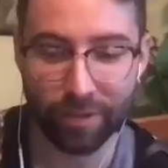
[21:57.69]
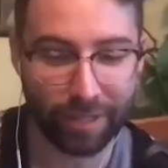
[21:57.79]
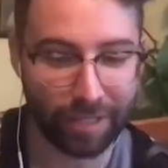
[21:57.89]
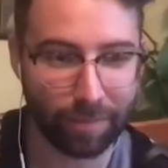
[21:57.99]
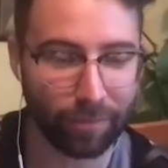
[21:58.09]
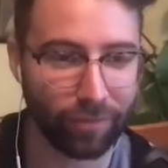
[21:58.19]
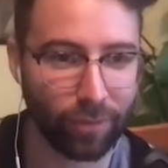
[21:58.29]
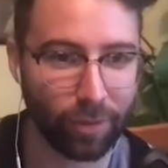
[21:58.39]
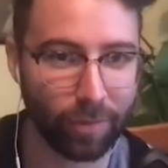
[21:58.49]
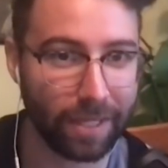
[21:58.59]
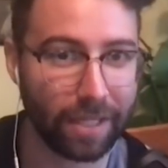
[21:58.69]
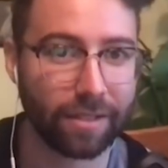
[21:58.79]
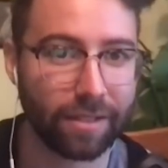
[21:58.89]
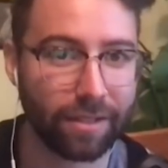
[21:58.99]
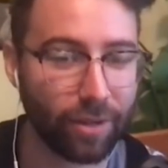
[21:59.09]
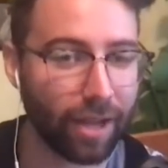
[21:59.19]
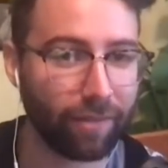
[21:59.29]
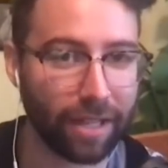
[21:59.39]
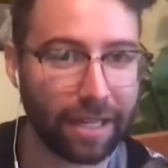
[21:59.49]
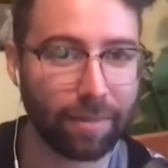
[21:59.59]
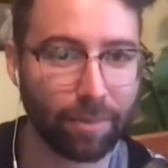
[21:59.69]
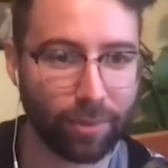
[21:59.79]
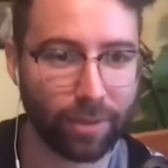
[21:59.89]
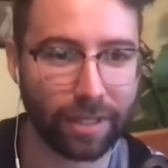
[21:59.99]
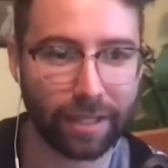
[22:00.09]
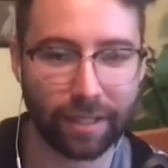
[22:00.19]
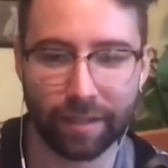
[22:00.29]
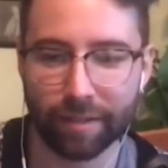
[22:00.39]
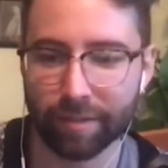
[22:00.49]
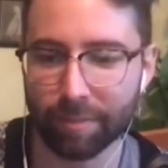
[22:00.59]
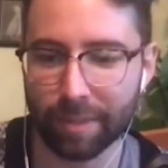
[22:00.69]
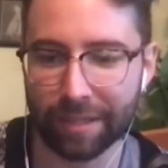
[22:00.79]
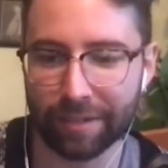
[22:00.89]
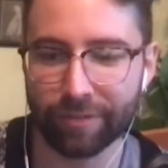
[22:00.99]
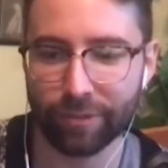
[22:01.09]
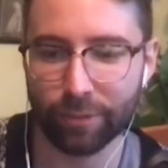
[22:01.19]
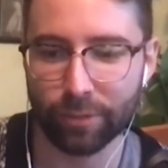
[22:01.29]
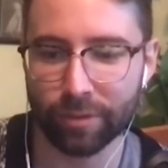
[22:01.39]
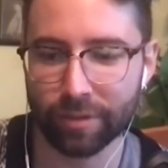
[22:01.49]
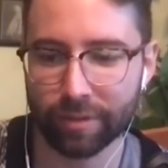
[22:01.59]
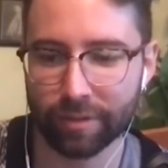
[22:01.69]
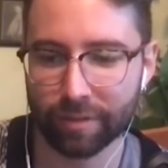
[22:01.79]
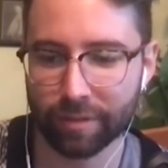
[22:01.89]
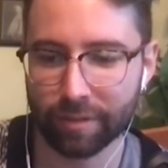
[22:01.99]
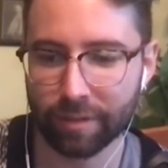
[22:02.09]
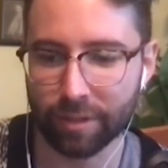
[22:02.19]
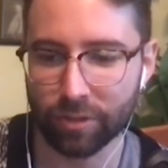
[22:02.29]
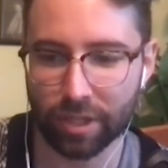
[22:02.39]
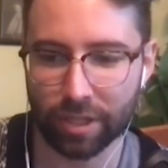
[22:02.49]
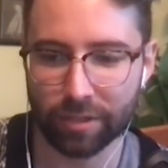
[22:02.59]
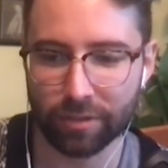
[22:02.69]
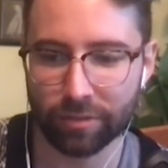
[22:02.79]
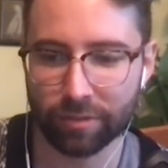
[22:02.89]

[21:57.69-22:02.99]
you eat before meets? Do you have any pre-meet food that you stick to?